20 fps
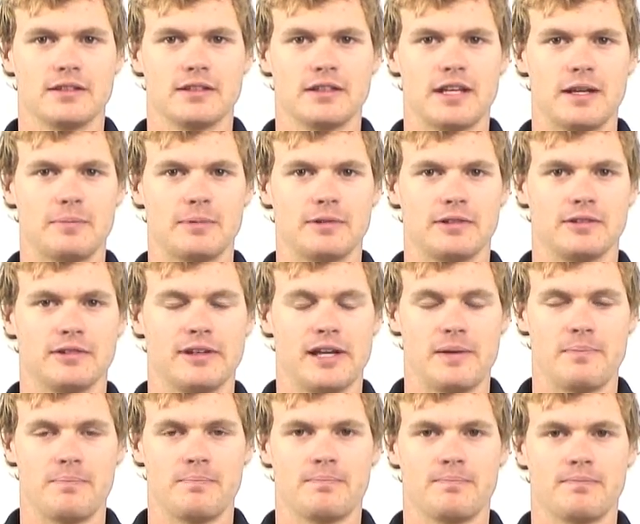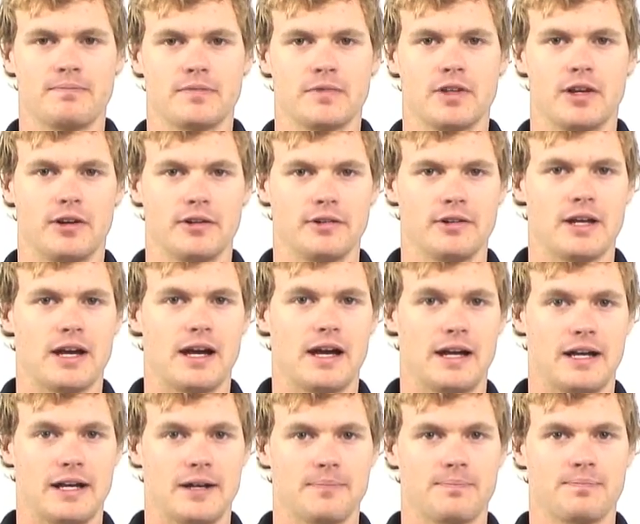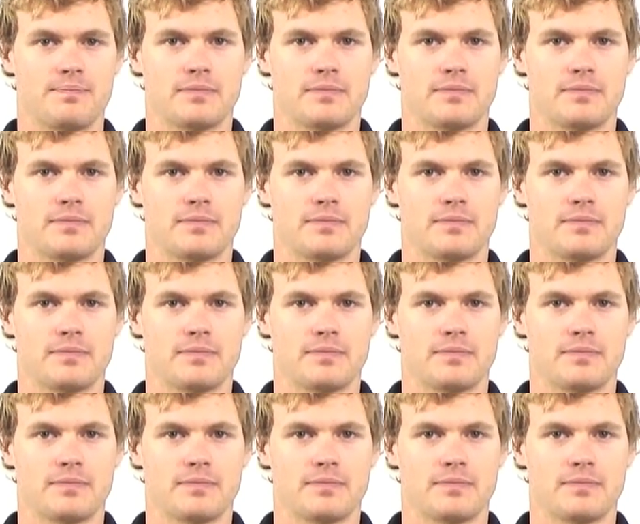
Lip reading: capital M on r.